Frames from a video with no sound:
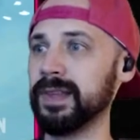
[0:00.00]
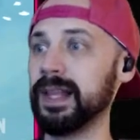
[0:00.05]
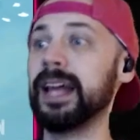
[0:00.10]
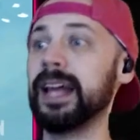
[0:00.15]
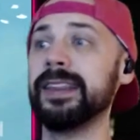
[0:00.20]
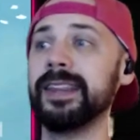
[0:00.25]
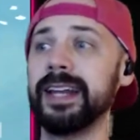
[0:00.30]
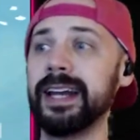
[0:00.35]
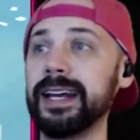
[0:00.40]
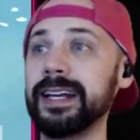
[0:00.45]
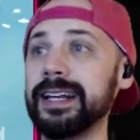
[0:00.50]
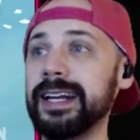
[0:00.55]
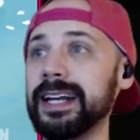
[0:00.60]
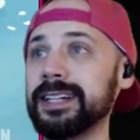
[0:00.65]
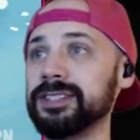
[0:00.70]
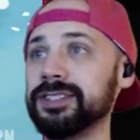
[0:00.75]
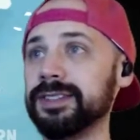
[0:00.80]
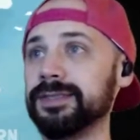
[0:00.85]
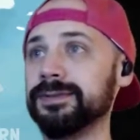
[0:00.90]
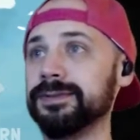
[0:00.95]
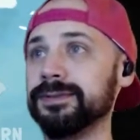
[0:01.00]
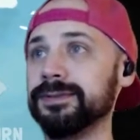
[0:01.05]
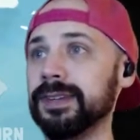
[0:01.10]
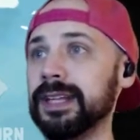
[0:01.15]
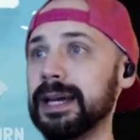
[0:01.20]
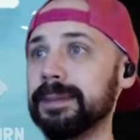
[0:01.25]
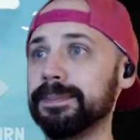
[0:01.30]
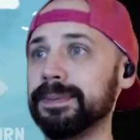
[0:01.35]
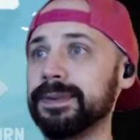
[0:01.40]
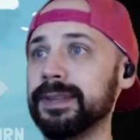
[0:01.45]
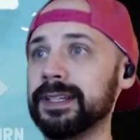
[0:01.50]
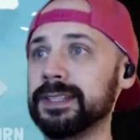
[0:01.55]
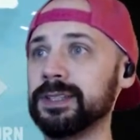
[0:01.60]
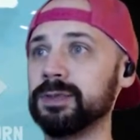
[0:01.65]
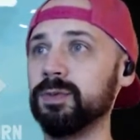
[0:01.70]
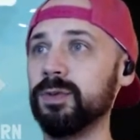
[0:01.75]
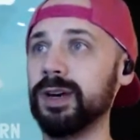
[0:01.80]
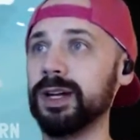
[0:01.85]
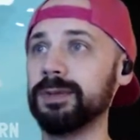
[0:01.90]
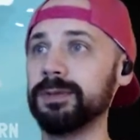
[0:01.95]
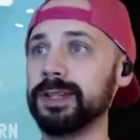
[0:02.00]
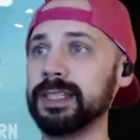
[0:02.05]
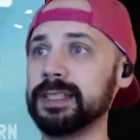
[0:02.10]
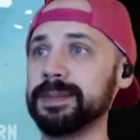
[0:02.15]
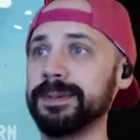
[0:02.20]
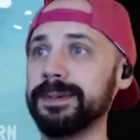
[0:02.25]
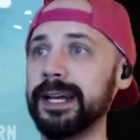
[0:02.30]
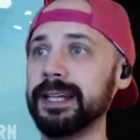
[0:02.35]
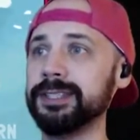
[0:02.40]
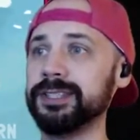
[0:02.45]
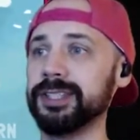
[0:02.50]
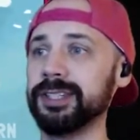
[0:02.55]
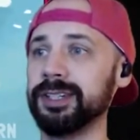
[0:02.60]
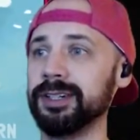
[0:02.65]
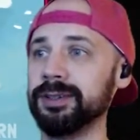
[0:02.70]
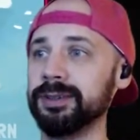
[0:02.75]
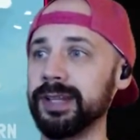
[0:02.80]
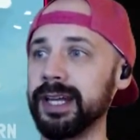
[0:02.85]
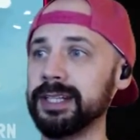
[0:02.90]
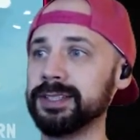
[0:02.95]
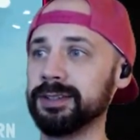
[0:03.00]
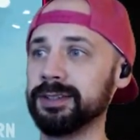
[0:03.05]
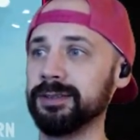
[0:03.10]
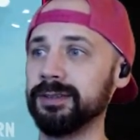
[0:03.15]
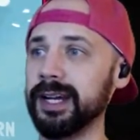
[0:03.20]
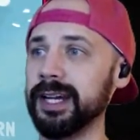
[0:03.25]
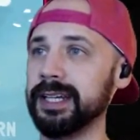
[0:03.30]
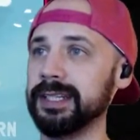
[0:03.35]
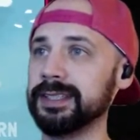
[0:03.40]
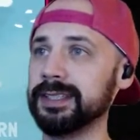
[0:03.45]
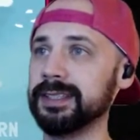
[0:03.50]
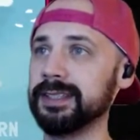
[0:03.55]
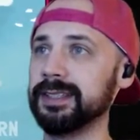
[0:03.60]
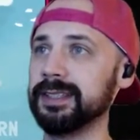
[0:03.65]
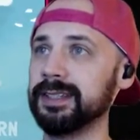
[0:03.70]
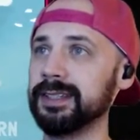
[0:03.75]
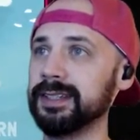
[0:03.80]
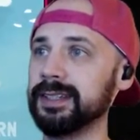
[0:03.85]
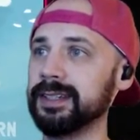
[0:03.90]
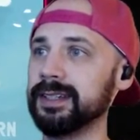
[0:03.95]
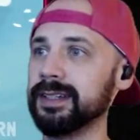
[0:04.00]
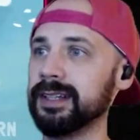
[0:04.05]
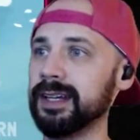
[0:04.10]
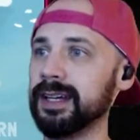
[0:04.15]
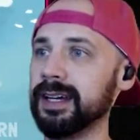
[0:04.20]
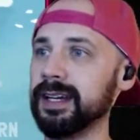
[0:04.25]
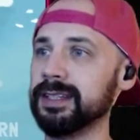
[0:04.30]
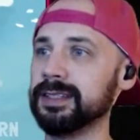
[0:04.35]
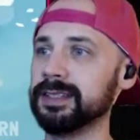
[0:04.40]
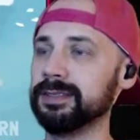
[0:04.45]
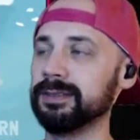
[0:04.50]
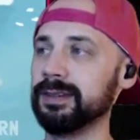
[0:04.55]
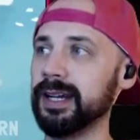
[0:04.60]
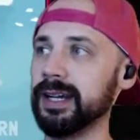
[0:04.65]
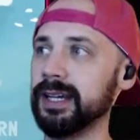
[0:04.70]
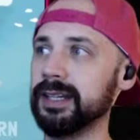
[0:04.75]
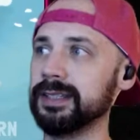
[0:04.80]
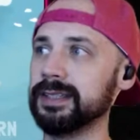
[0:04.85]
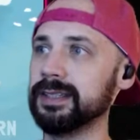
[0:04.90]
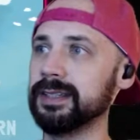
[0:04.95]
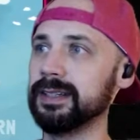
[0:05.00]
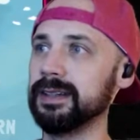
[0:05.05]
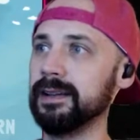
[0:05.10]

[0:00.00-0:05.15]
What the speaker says: And then I can actually flip this 1 with the spatula. Oh, that's great. That is great.